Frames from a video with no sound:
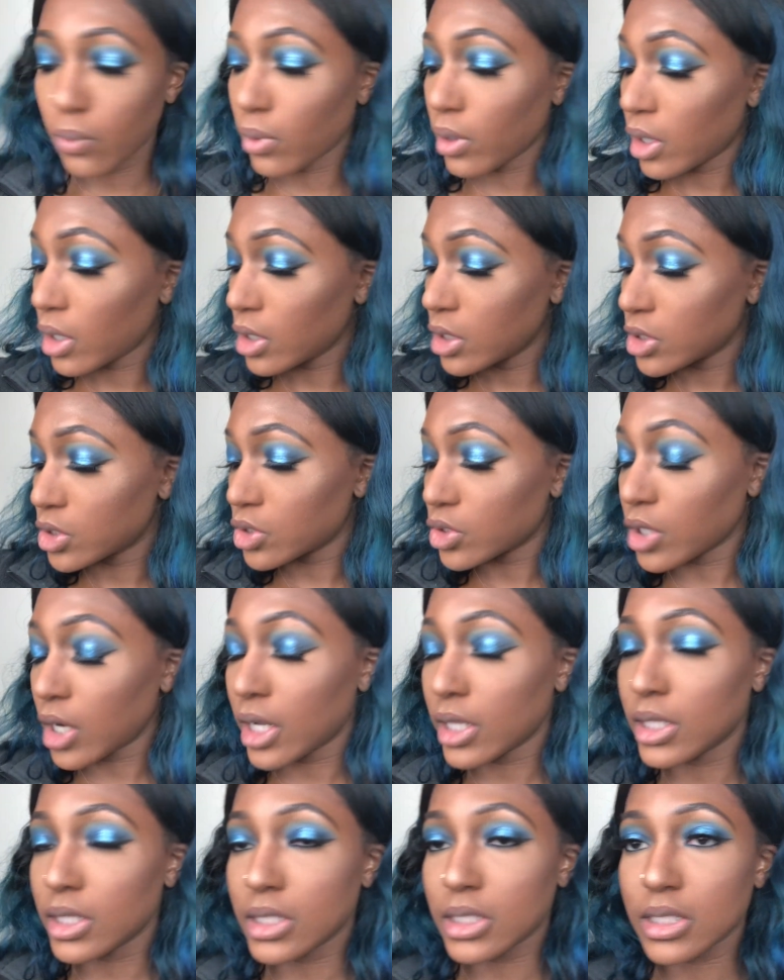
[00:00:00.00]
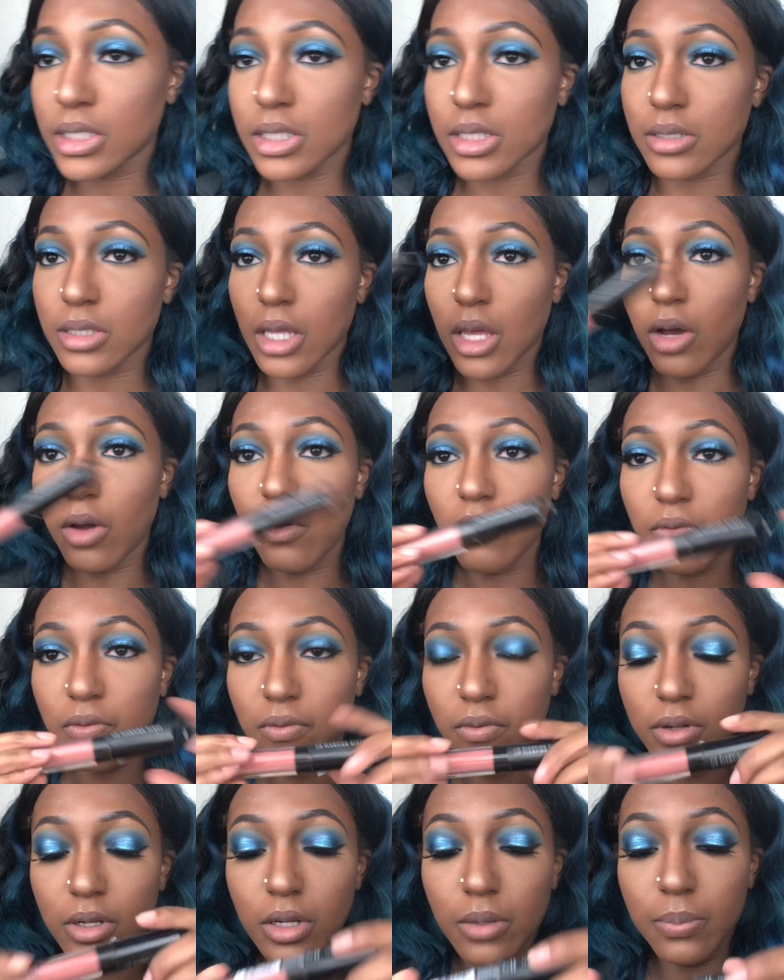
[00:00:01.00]
We're gonna try this
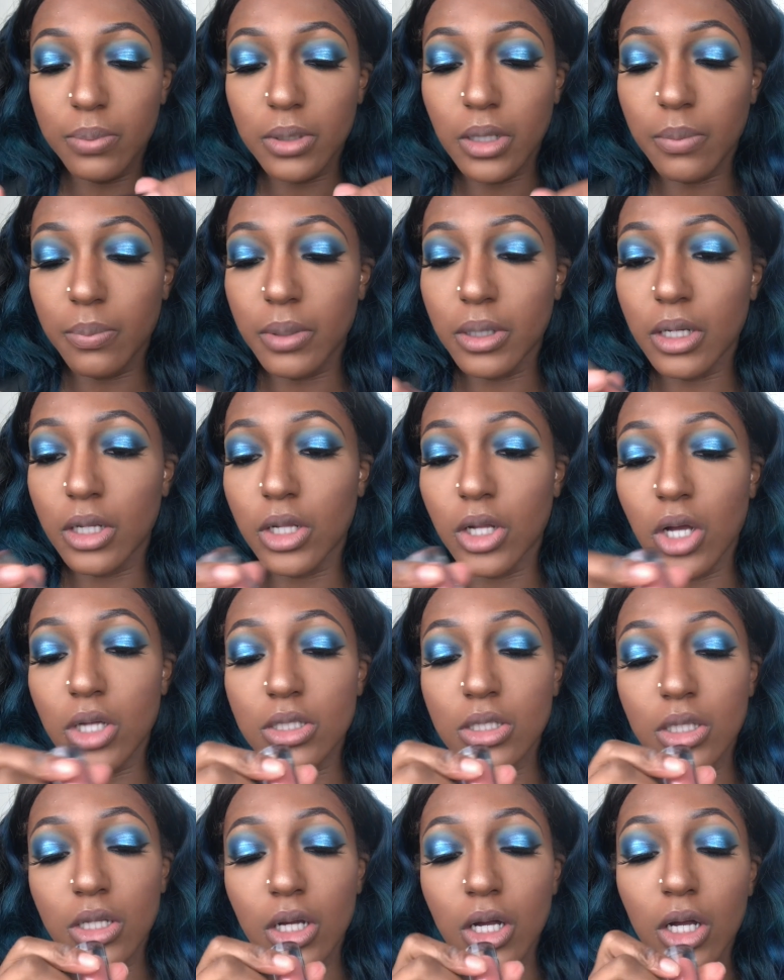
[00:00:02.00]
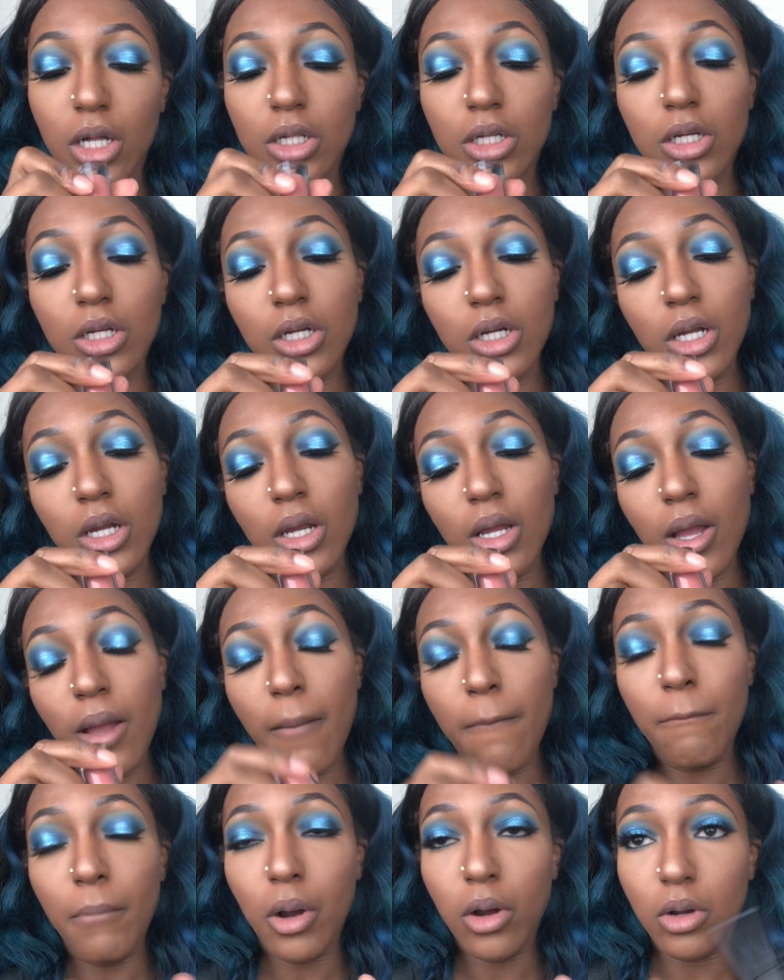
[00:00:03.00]
e.l.f. lip plumping gloss in the color
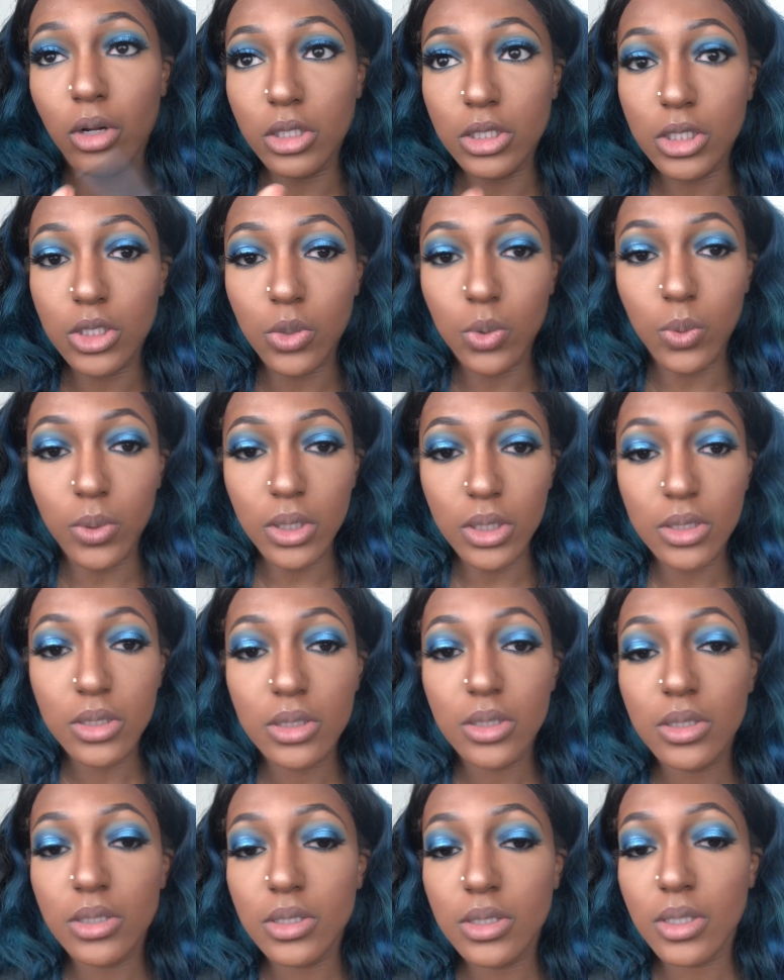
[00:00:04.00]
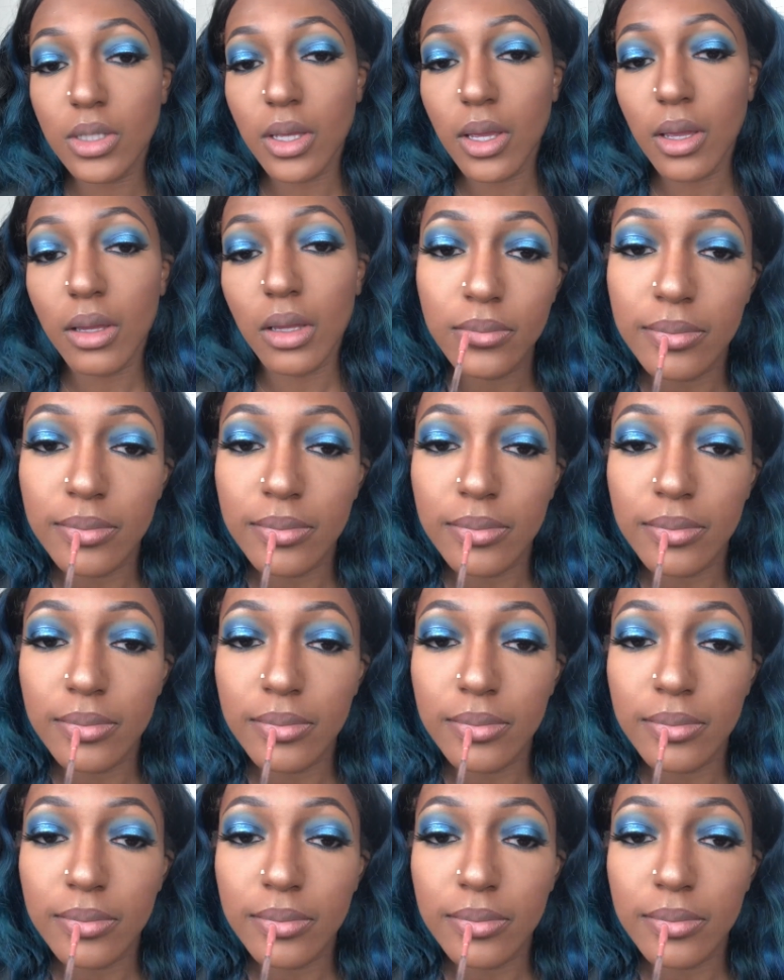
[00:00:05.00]
Mocha Twist.